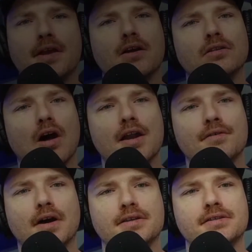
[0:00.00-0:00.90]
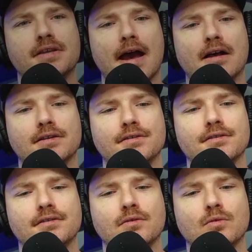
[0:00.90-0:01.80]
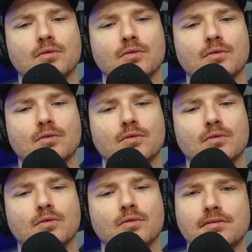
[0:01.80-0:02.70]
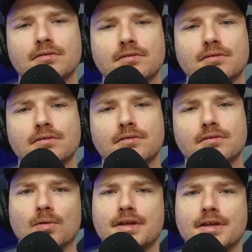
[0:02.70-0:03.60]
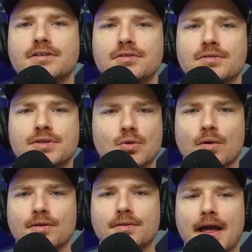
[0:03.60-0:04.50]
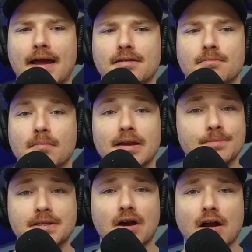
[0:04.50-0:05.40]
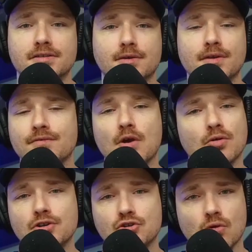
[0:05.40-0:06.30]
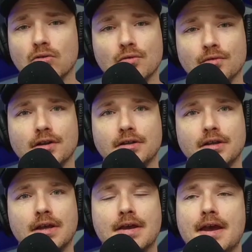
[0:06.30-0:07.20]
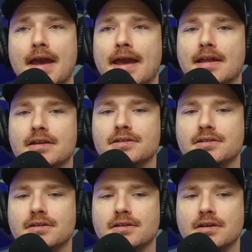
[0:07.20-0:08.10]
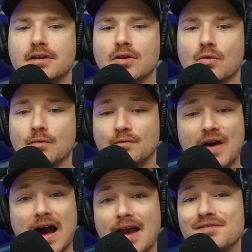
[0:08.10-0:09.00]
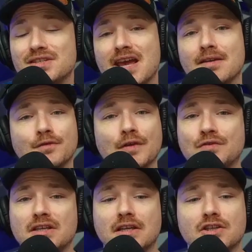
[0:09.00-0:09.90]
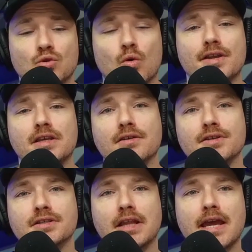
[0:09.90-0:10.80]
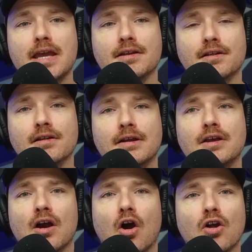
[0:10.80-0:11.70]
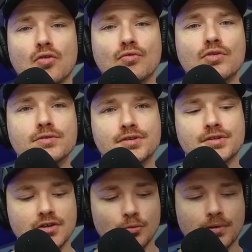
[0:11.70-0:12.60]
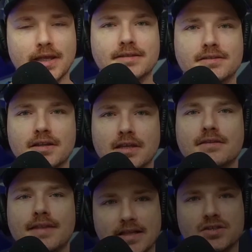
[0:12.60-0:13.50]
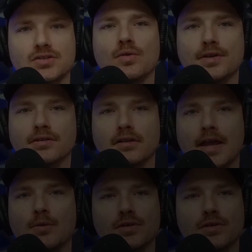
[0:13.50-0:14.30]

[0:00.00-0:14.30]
lot of us, Alan, when we're born, we're born into soil that might be toxic. We have no control over it. And 5, 10, 15, 20 years later, our roots are still planted in that soil and we're